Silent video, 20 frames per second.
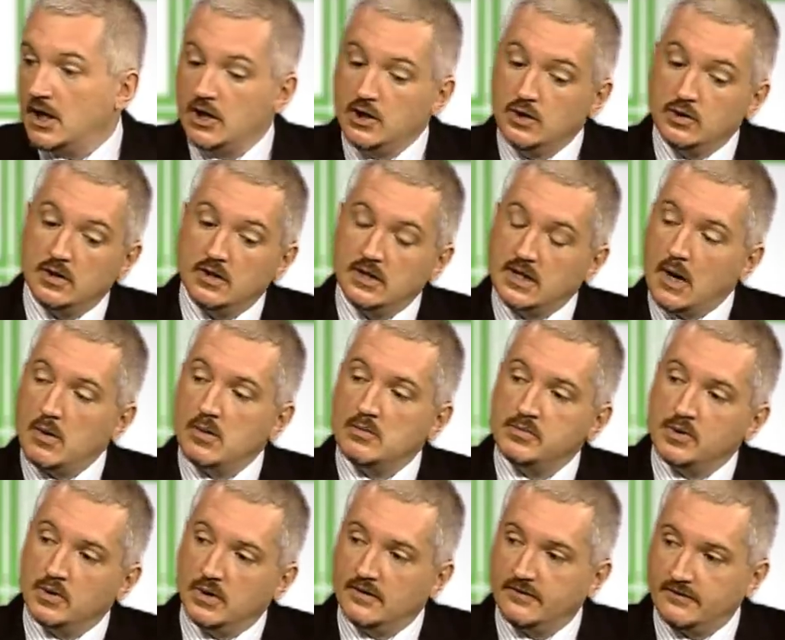you can go and
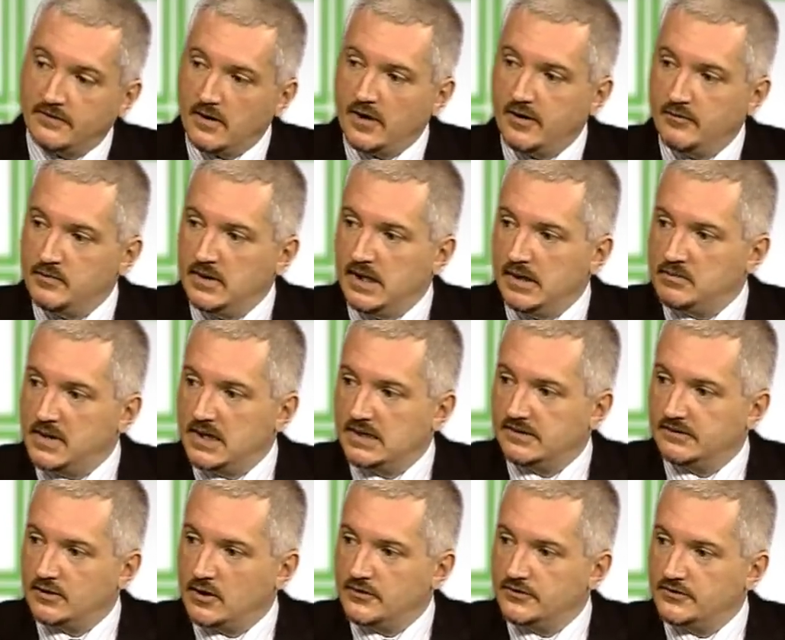pull a 5-minute piece
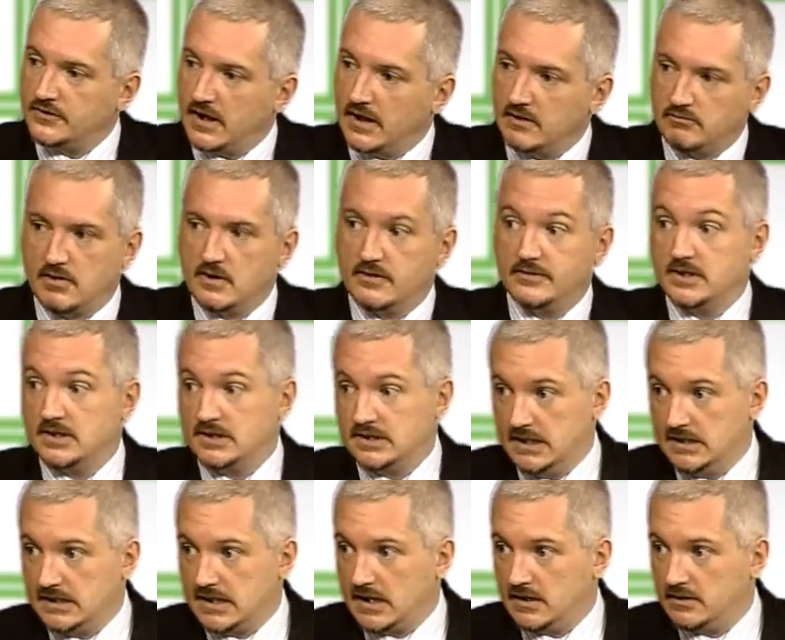of content rather than
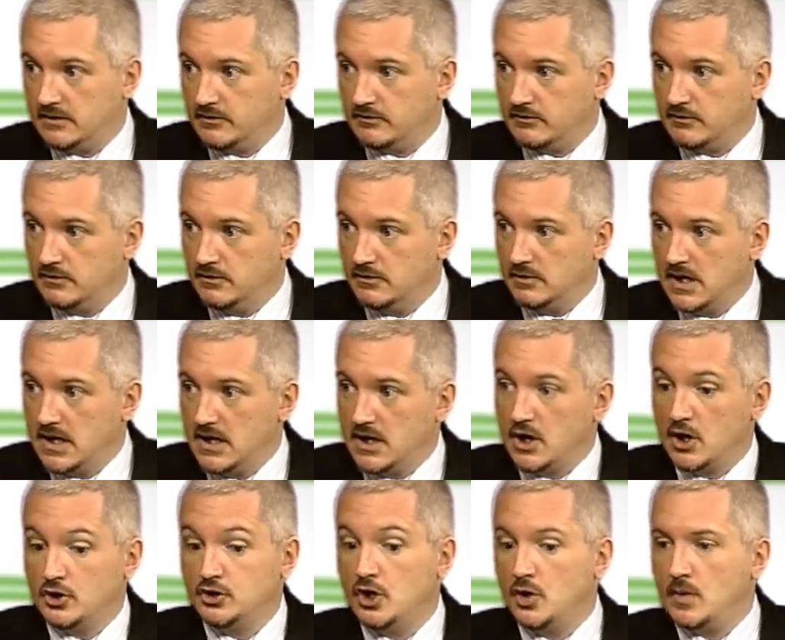sit down through
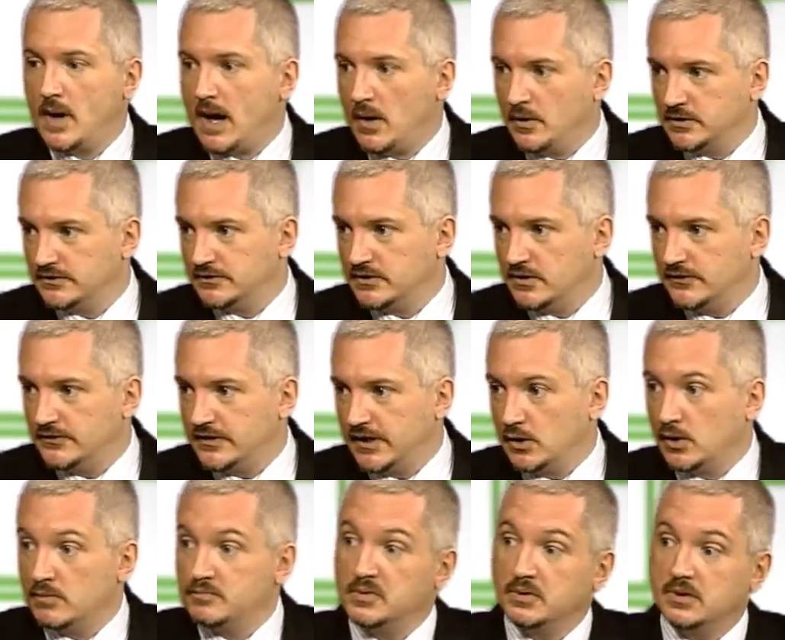2 hours of content
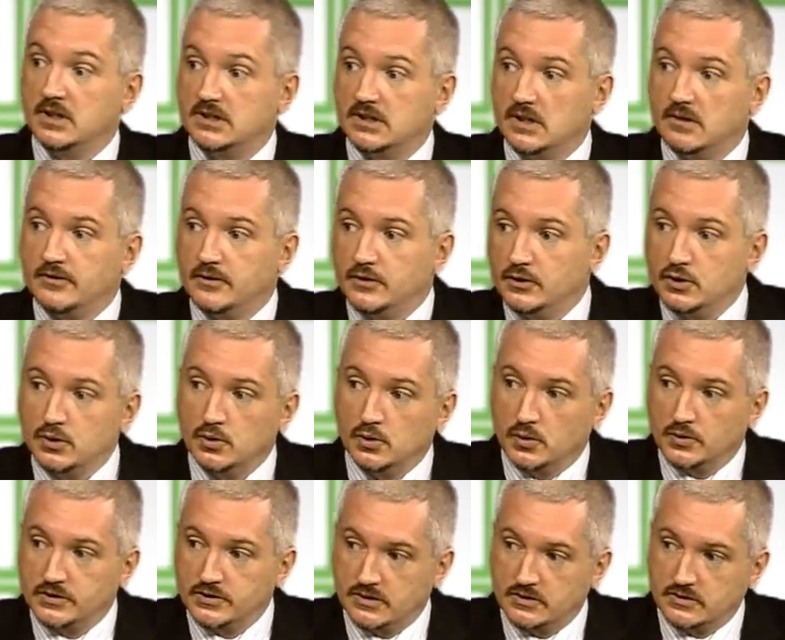or book yourself on a
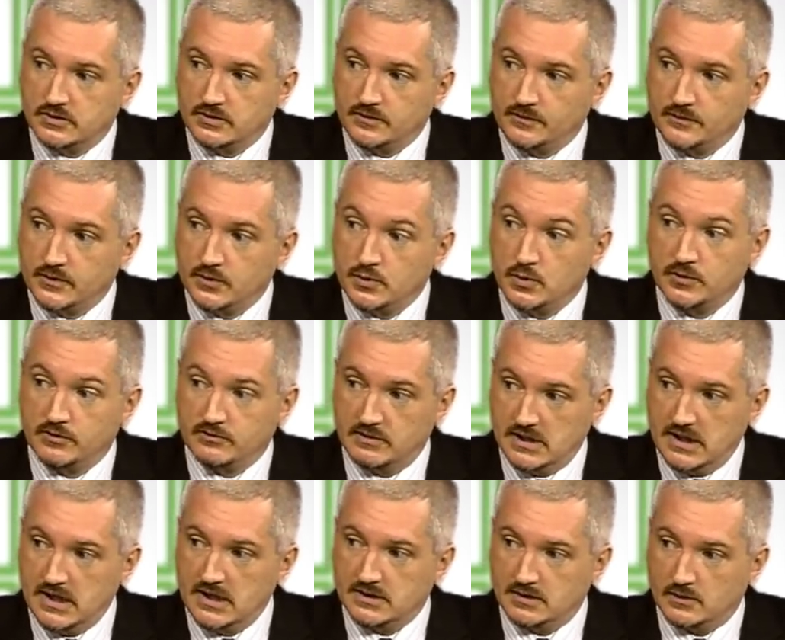course that's 2 or 3
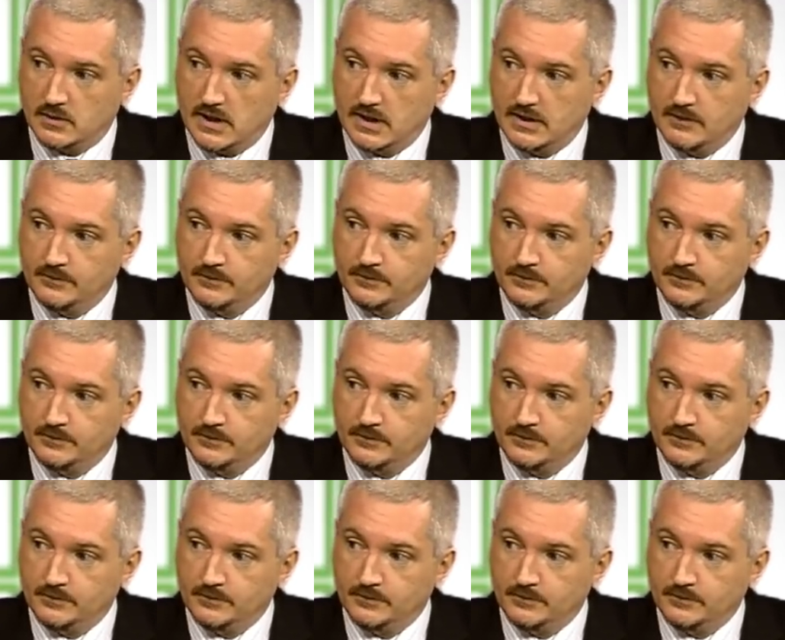years away.